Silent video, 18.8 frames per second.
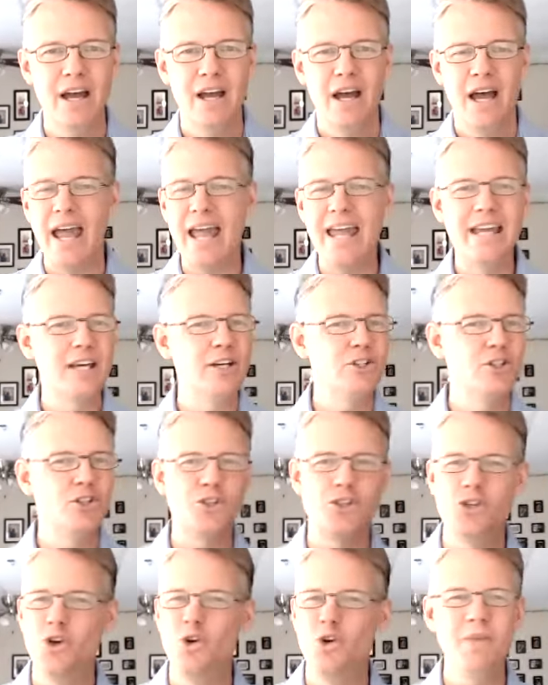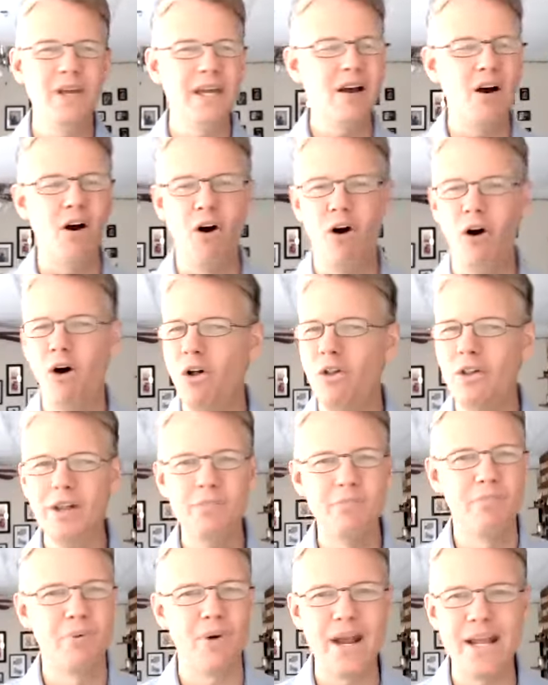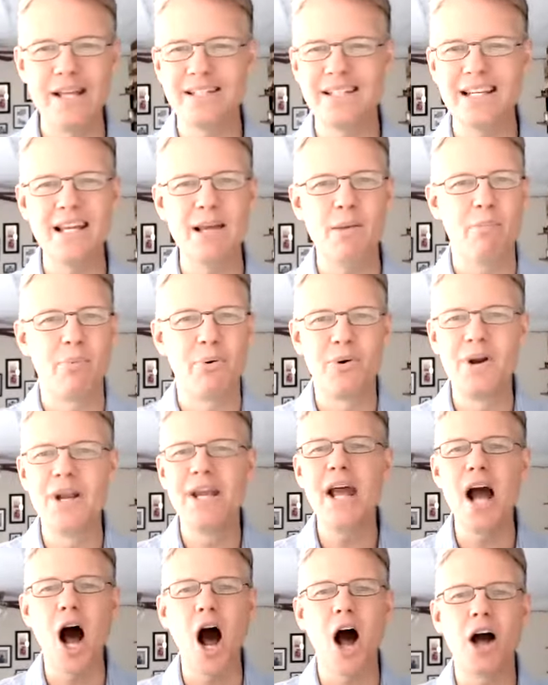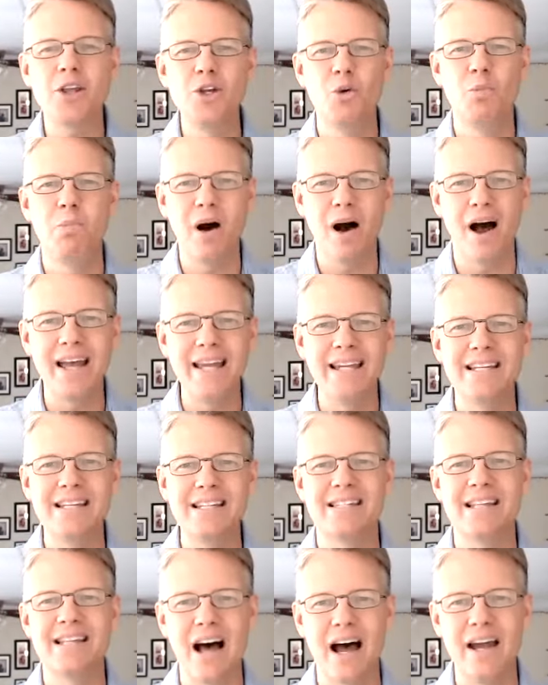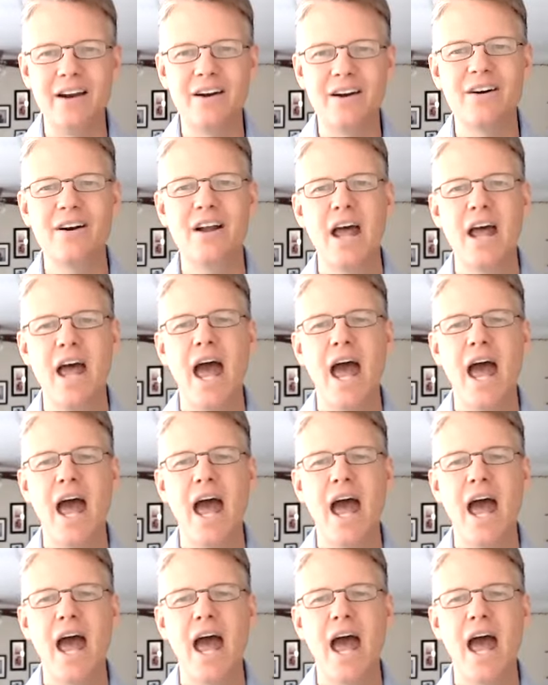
a consuming, all-embracing, preoccupying desire,